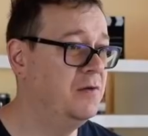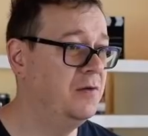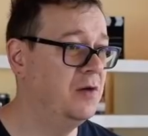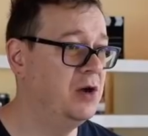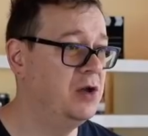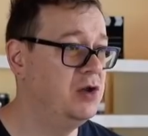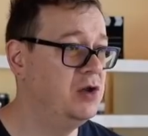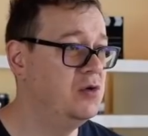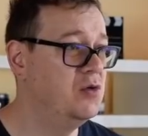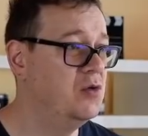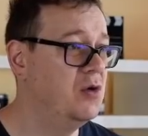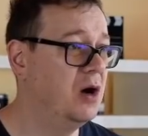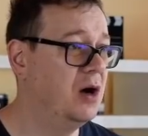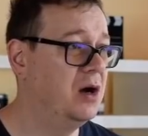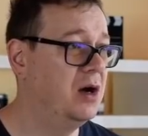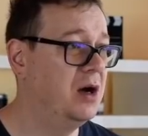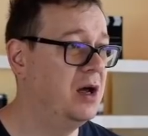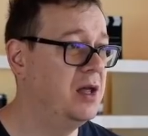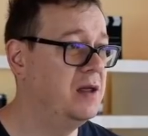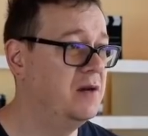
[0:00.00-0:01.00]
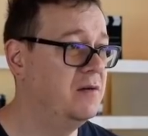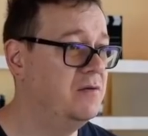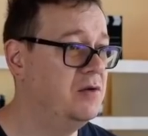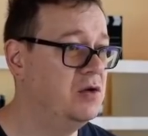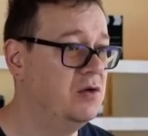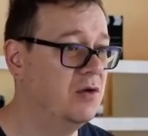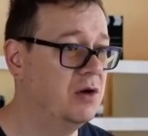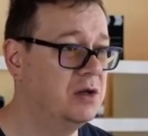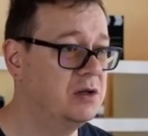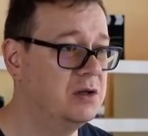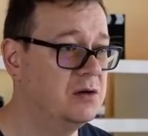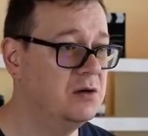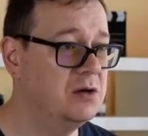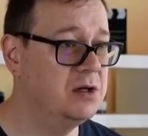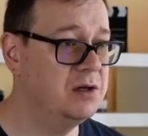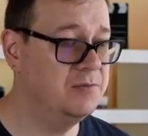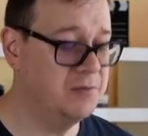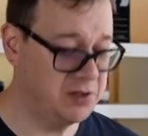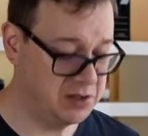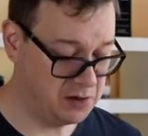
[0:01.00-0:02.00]
of a UI view
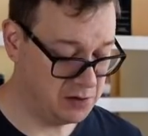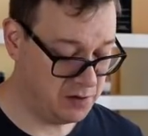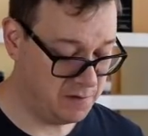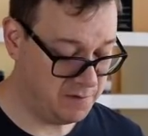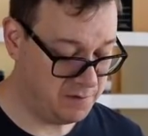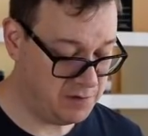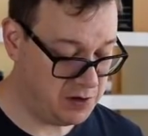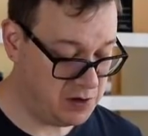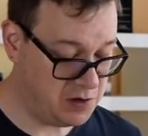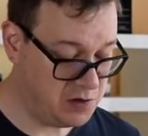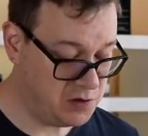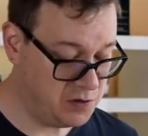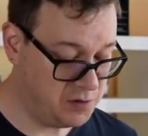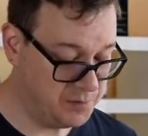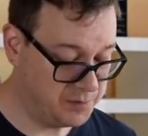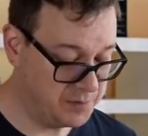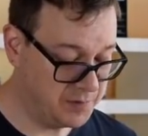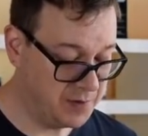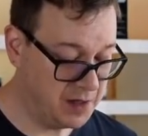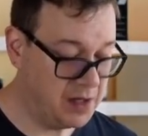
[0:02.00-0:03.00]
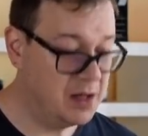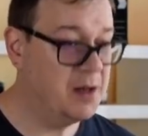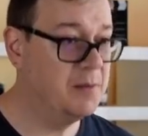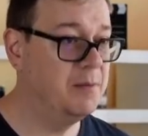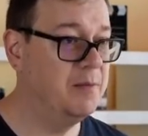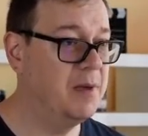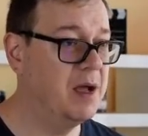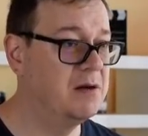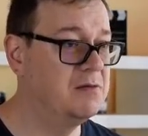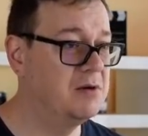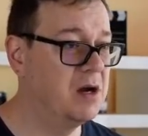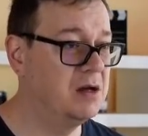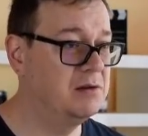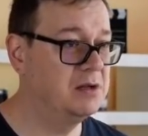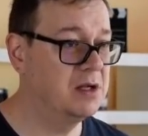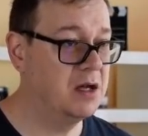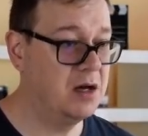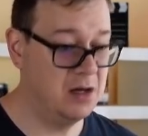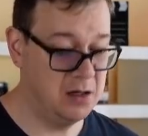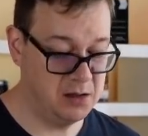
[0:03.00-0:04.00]
controller. So view
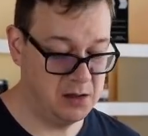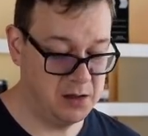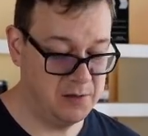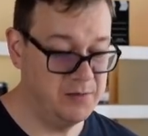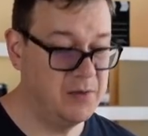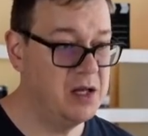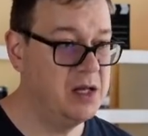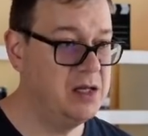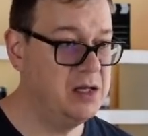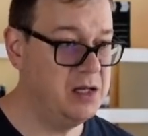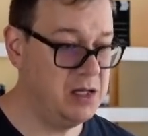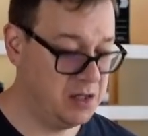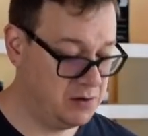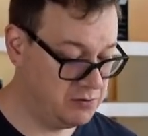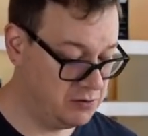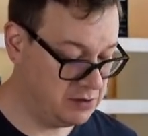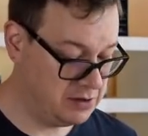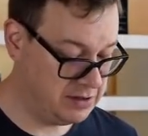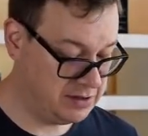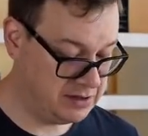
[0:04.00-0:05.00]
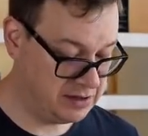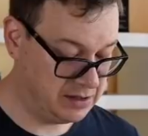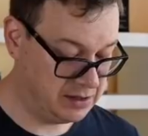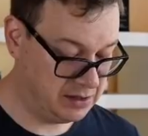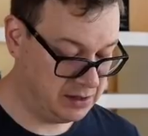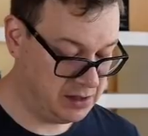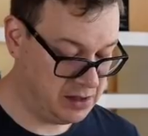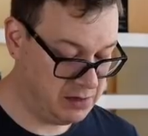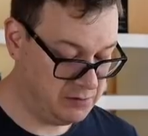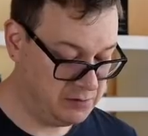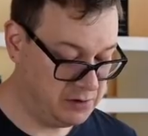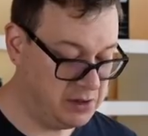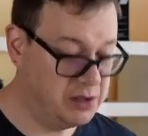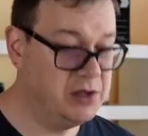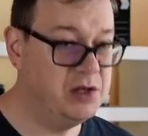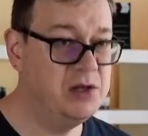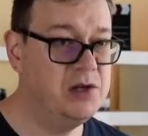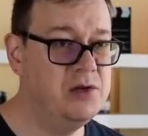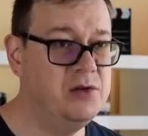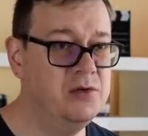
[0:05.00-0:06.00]
background color equals and I will
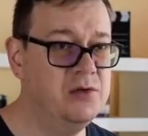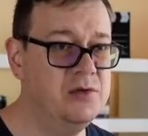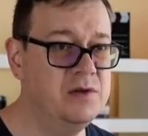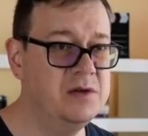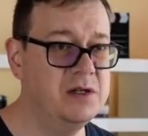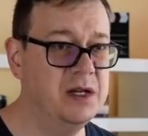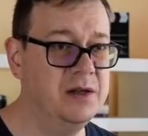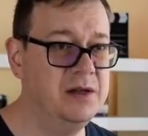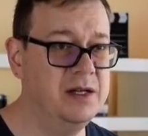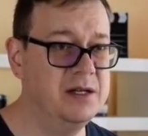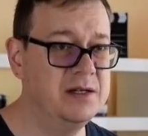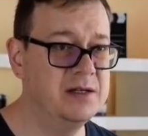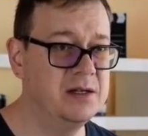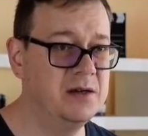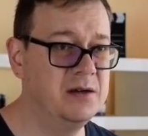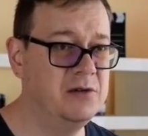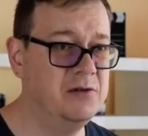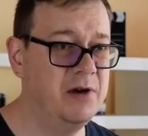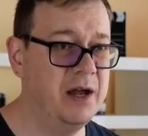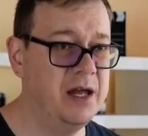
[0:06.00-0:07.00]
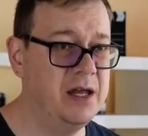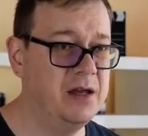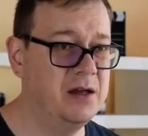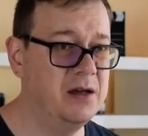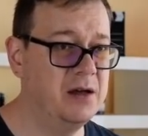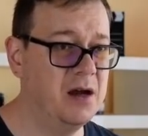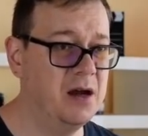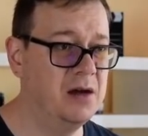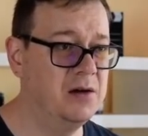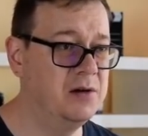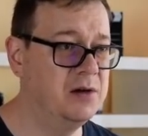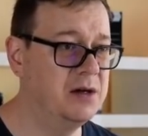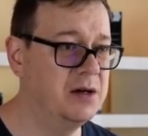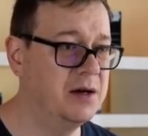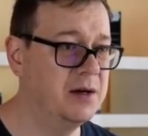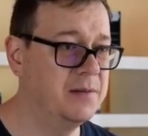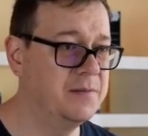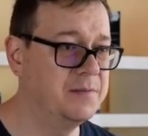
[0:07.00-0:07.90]
use this gray color.